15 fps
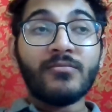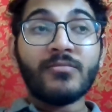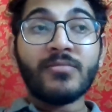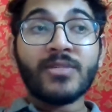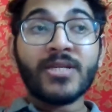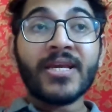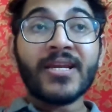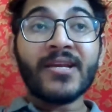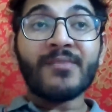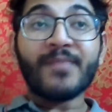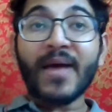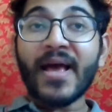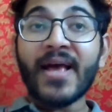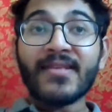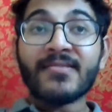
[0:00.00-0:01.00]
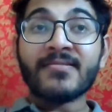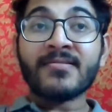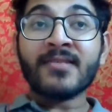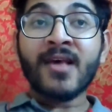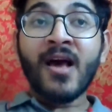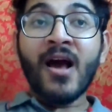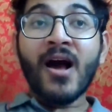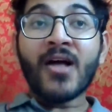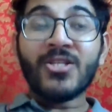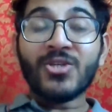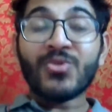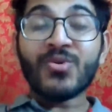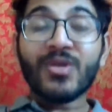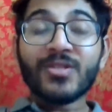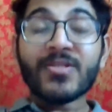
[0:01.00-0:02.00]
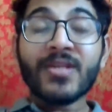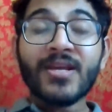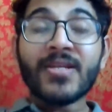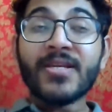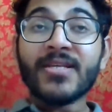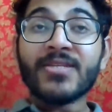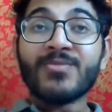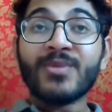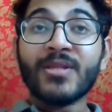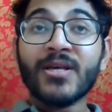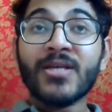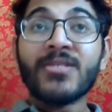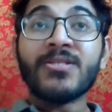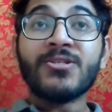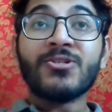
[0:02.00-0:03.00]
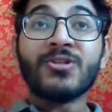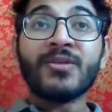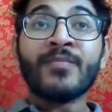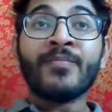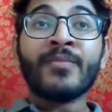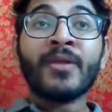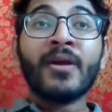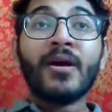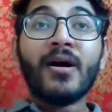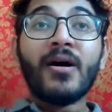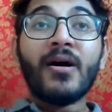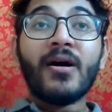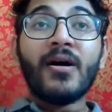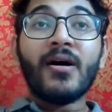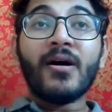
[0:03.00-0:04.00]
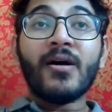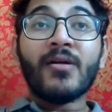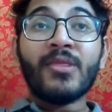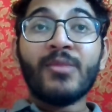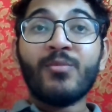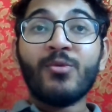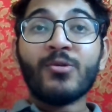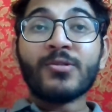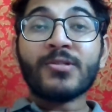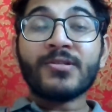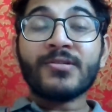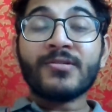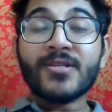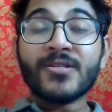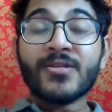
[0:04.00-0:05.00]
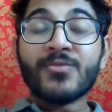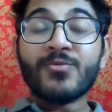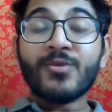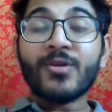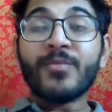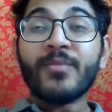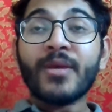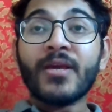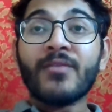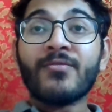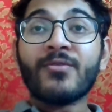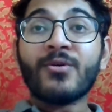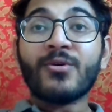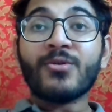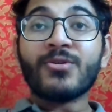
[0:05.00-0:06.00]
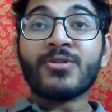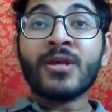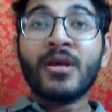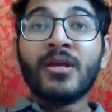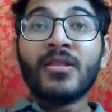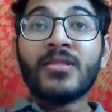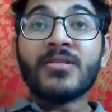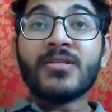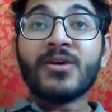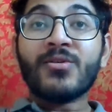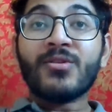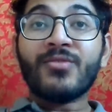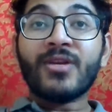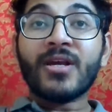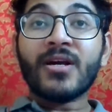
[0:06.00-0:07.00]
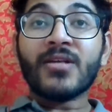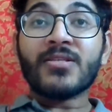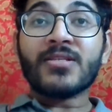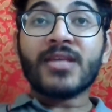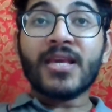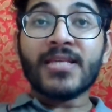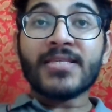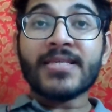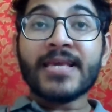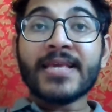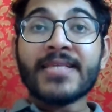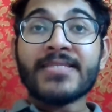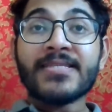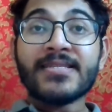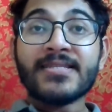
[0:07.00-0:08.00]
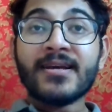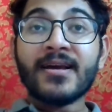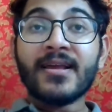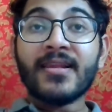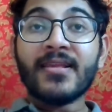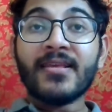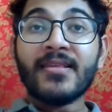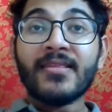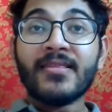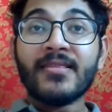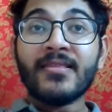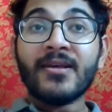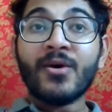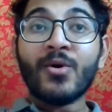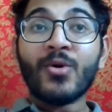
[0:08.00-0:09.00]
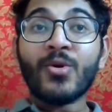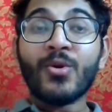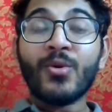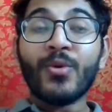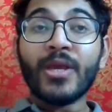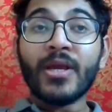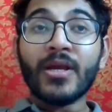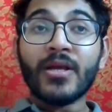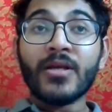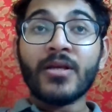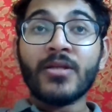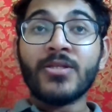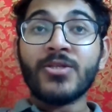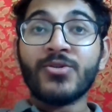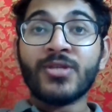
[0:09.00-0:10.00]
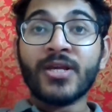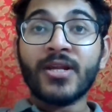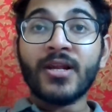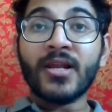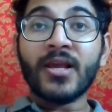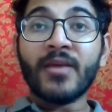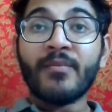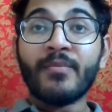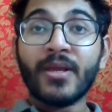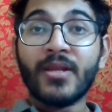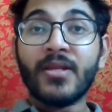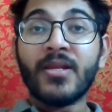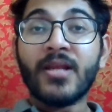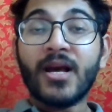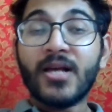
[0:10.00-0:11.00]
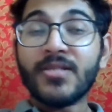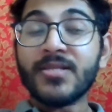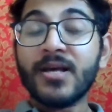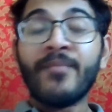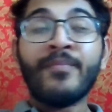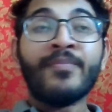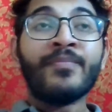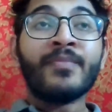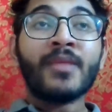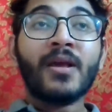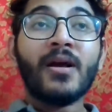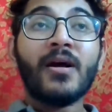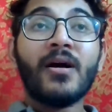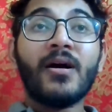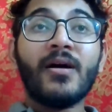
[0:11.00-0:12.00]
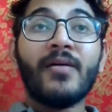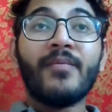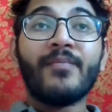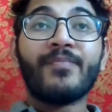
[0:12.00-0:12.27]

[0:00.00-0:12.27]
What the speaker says: taken up as a genocide case by the ICJ. And the most recent one being, of course, South Africa's case against Israel in the ongoing genocidal campaign in Gaza. Uh,